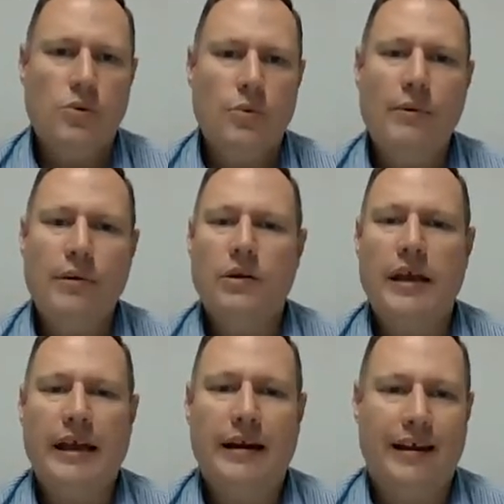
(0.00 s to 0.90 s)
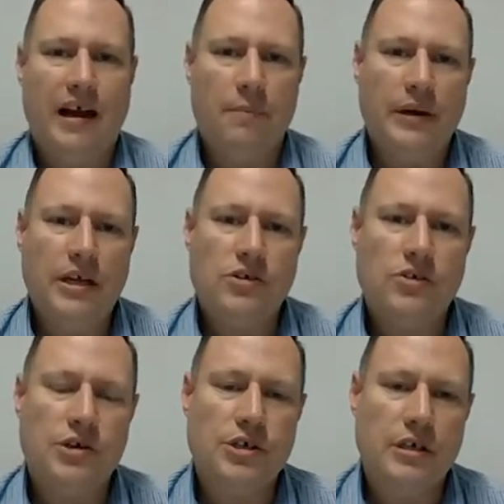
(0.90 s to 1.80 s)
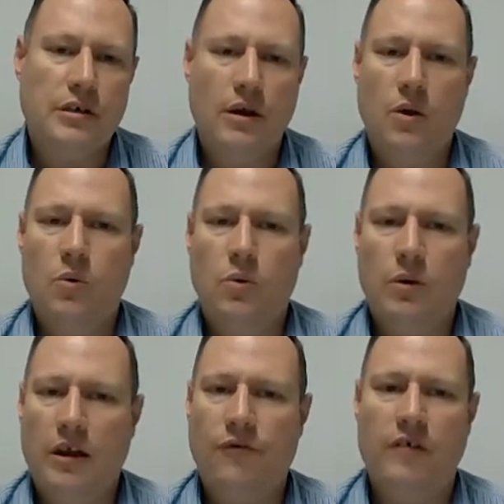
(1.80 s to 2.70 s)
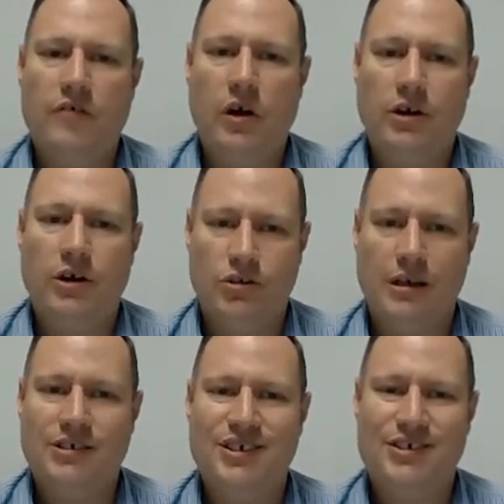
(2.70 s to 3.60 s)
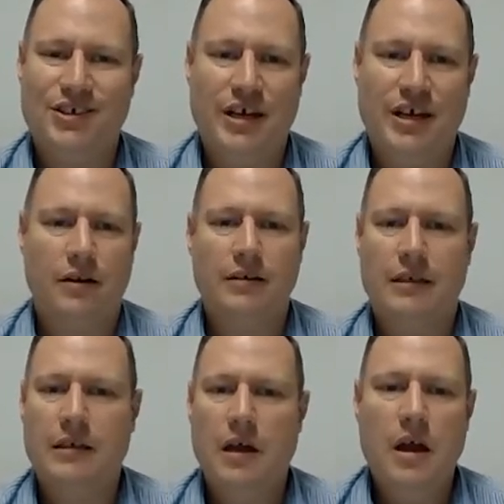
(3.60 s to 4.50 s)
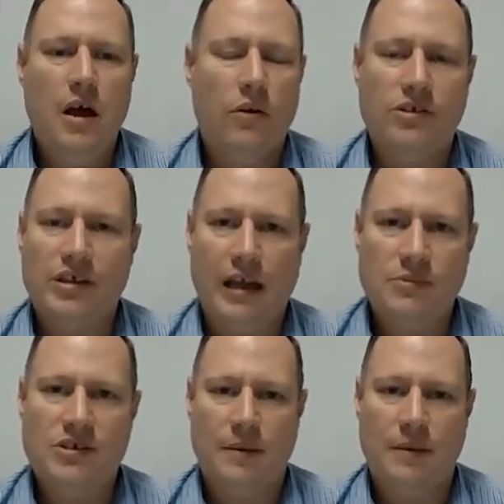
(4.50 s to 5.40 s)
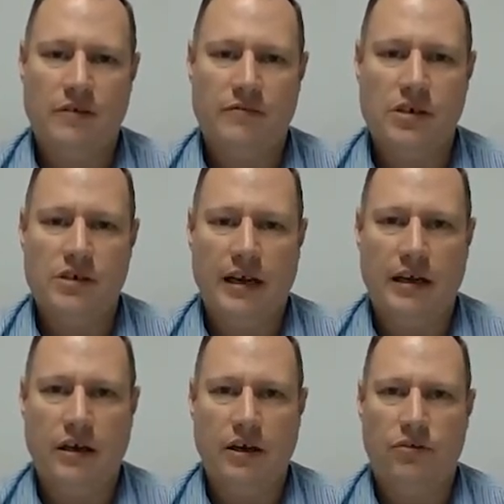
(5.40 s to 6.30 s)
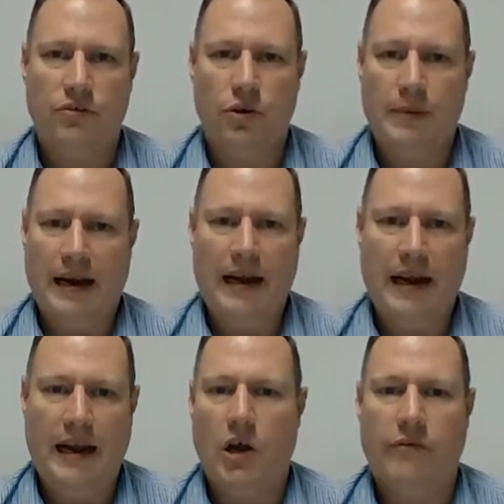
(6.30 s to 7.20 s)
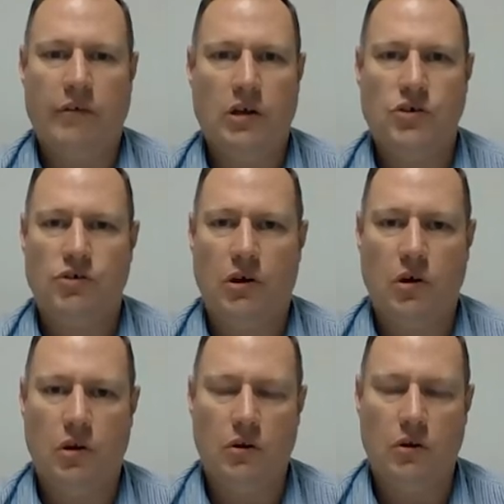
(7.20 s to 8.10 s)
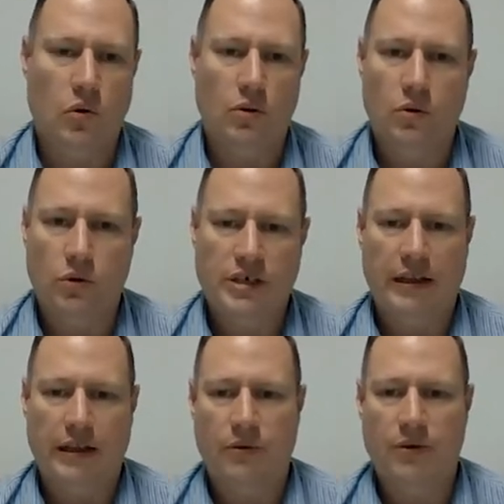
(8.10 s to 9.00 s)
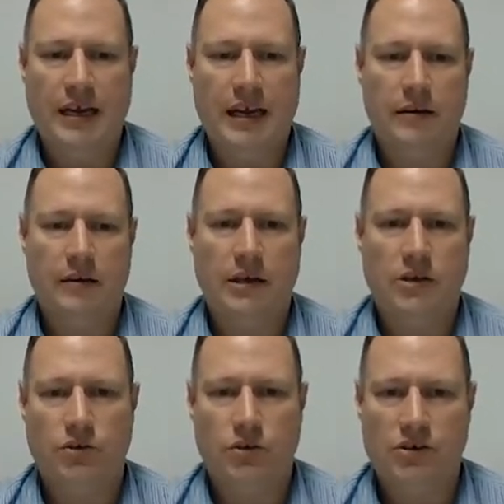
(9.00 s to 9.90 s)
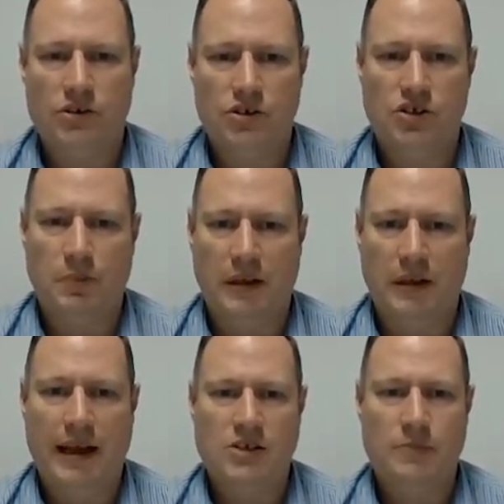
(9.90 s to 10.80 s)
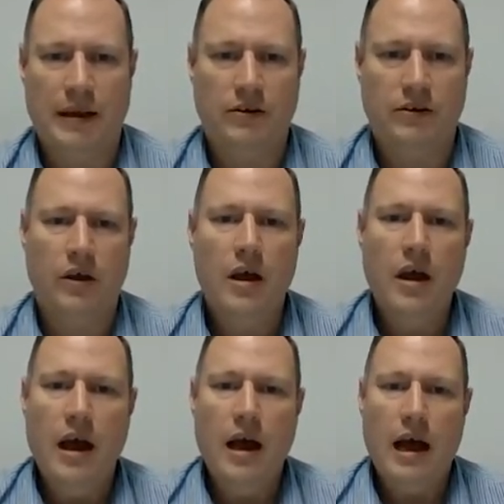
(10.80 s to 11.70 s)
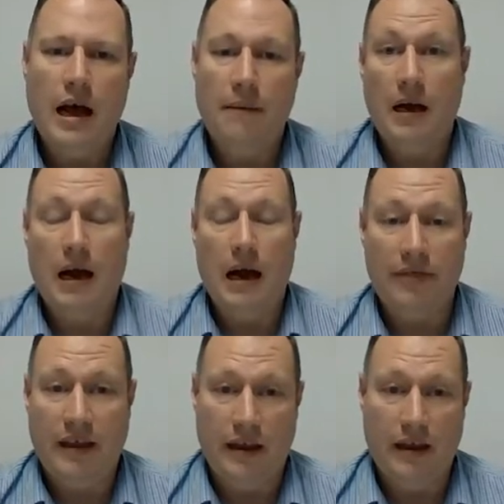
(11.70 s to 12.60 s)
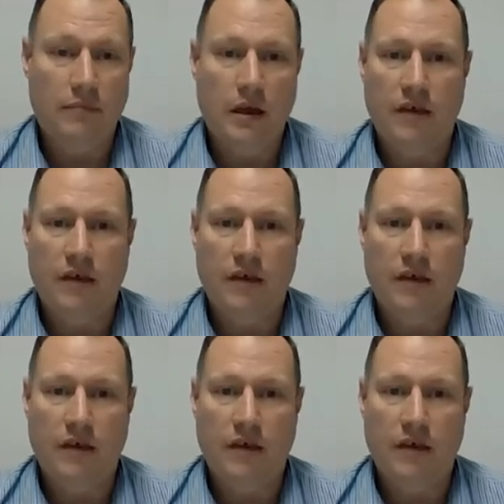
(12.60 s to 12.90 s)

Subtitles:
So where we're looking at a company structure, if we've got a trust as a shareholder, the same steps I've just taken you through about handing over control or dealing with that trust split aspect are there.